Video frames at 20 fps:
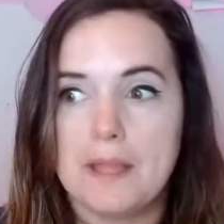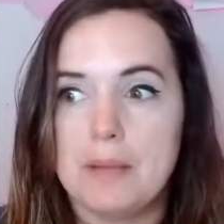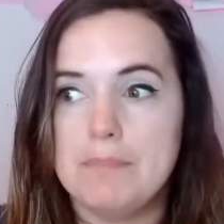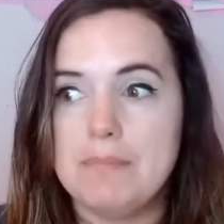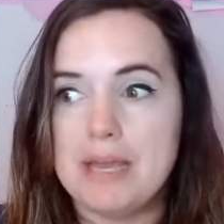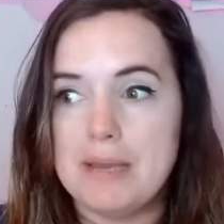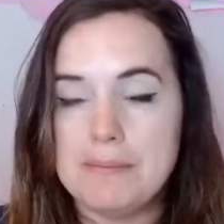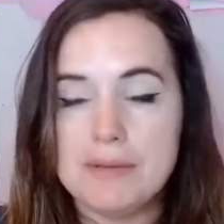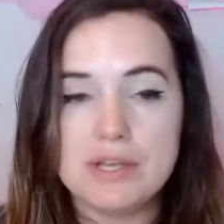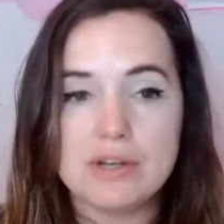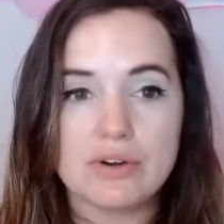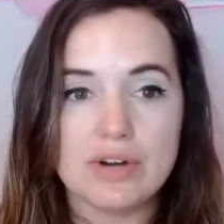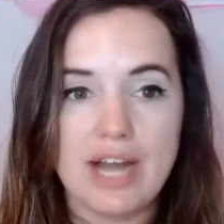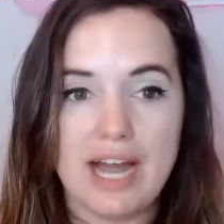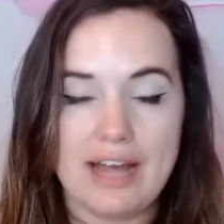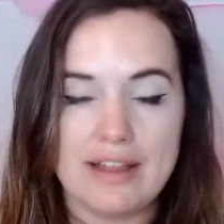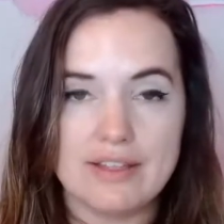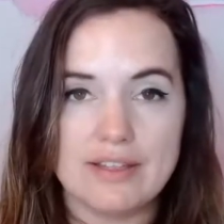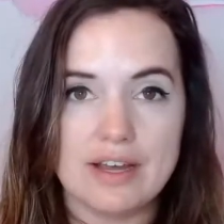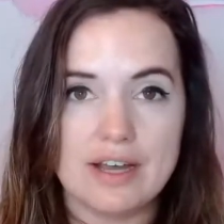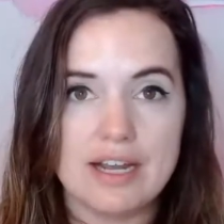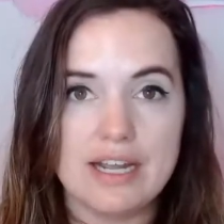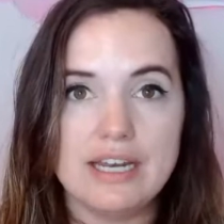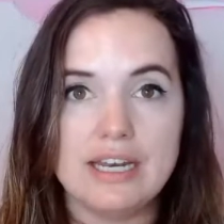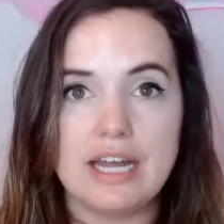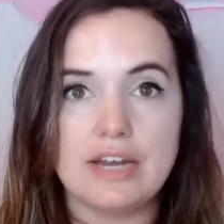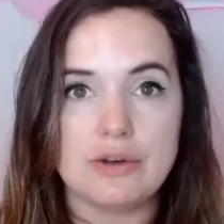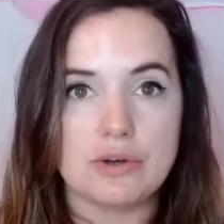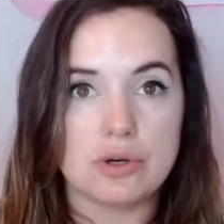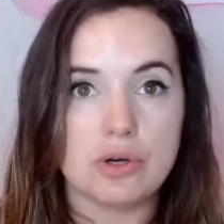Maybe your headline
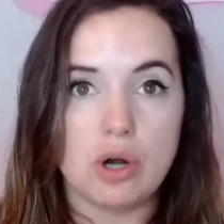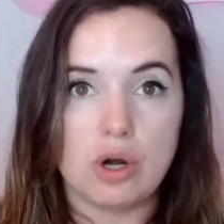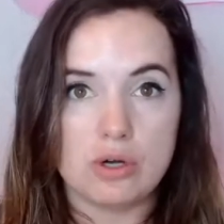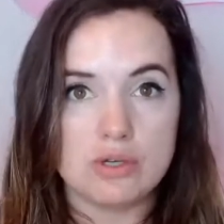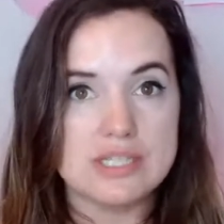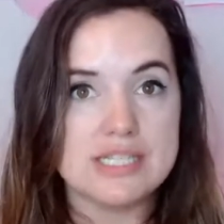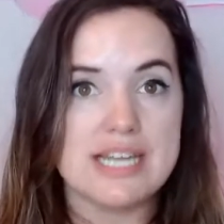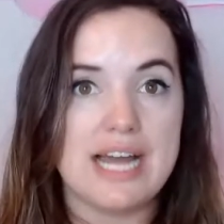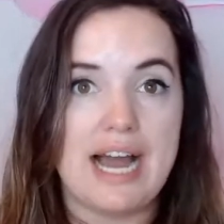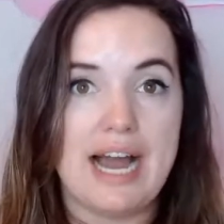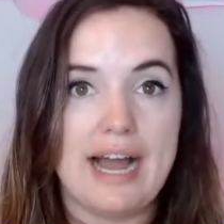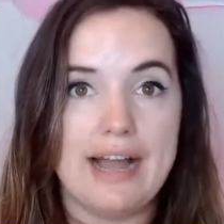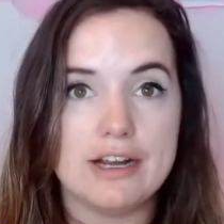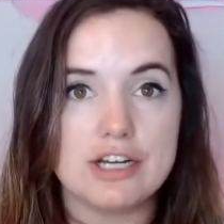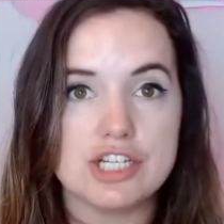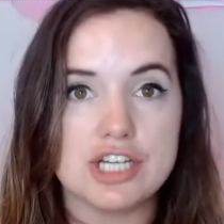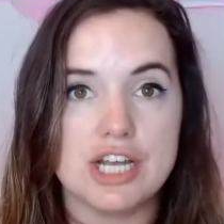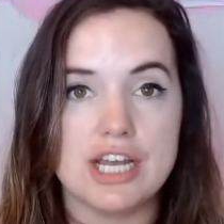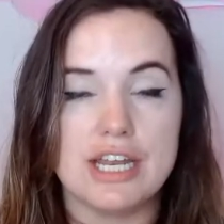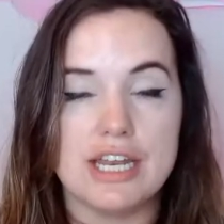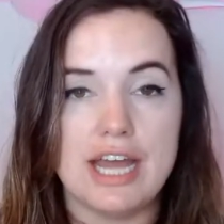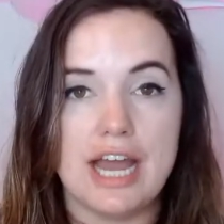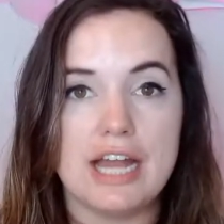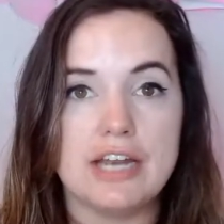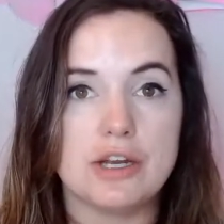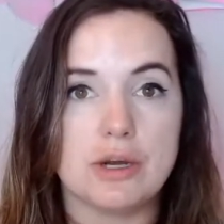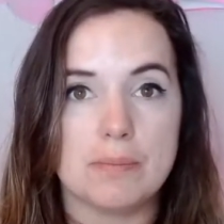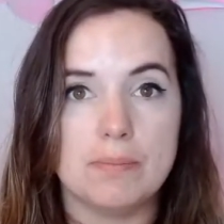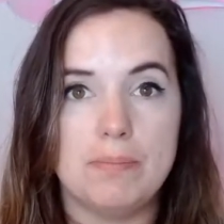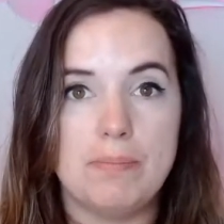and your calls to action
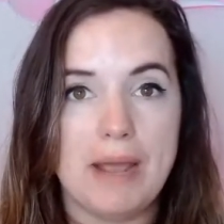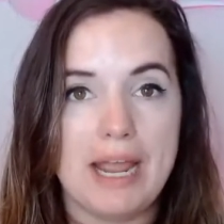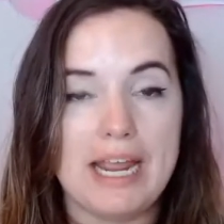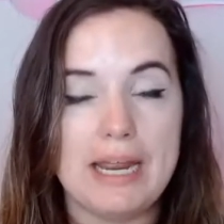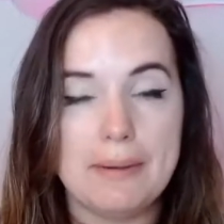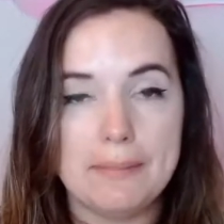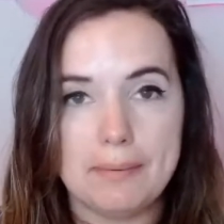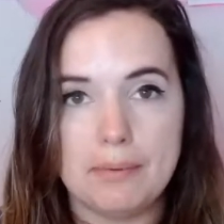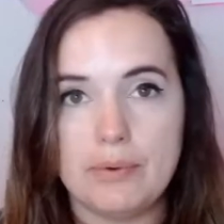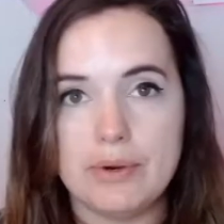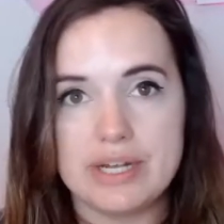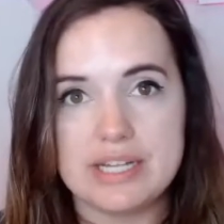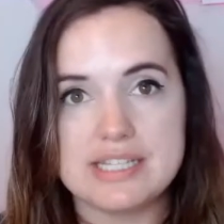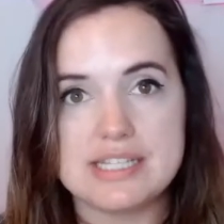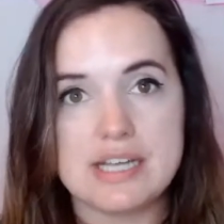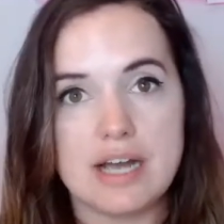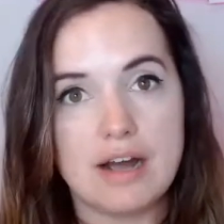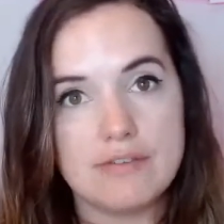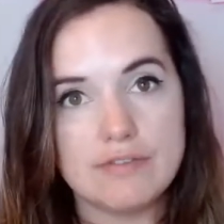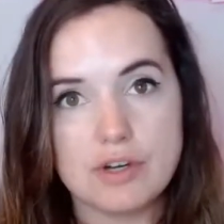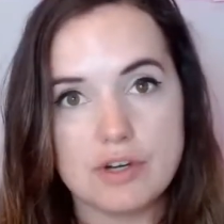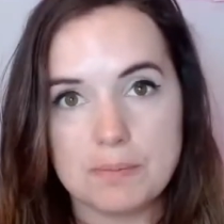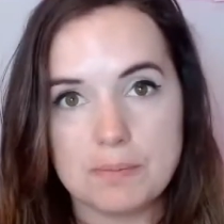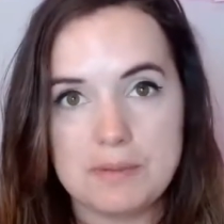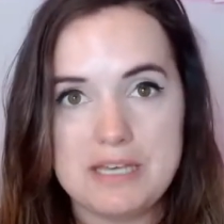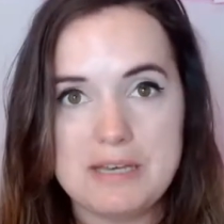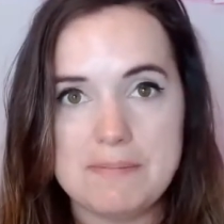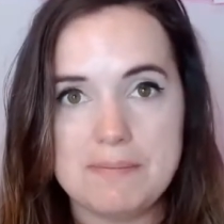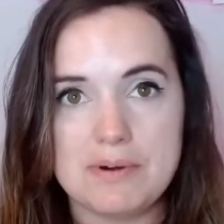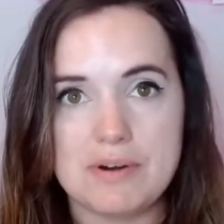and your pain points of your
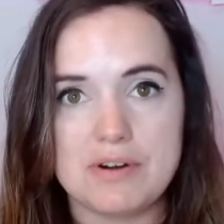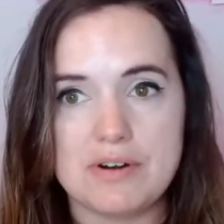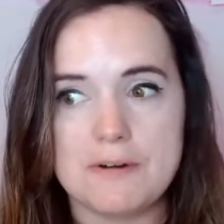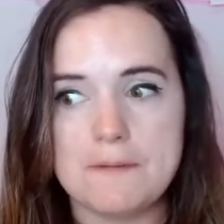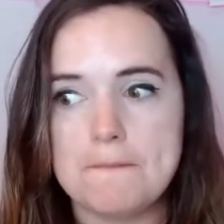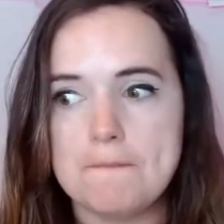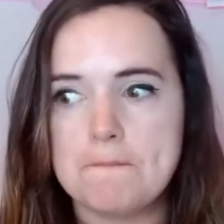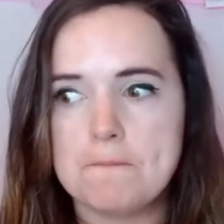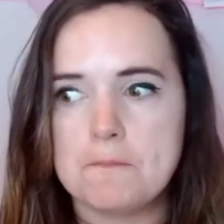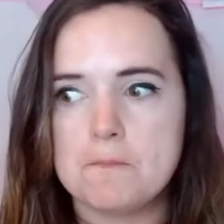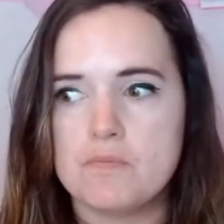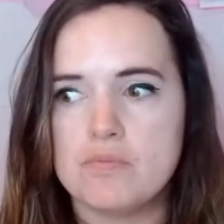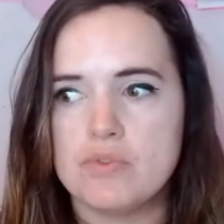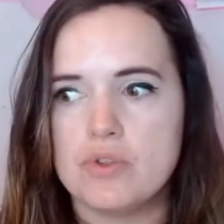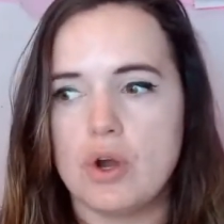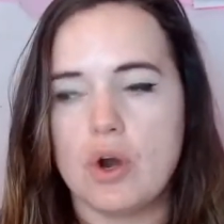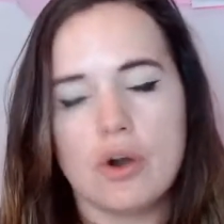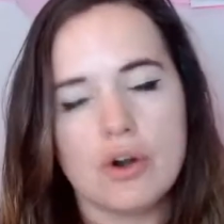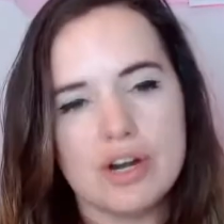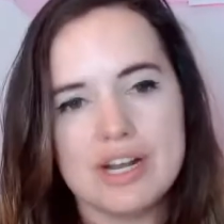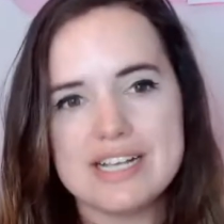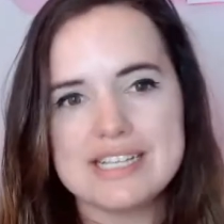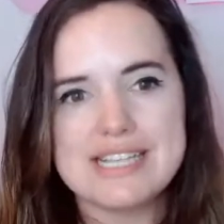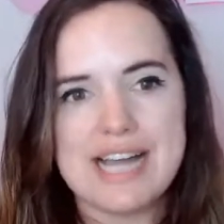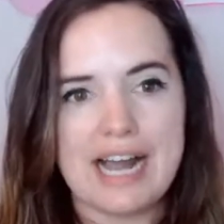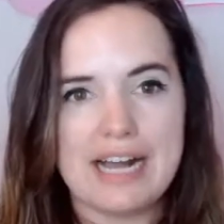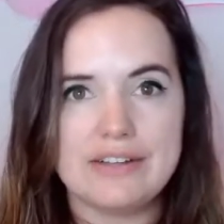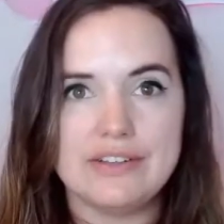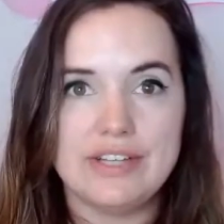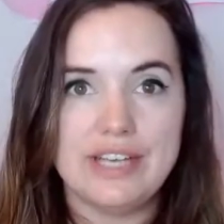people aren't
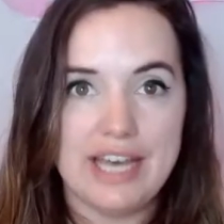exactly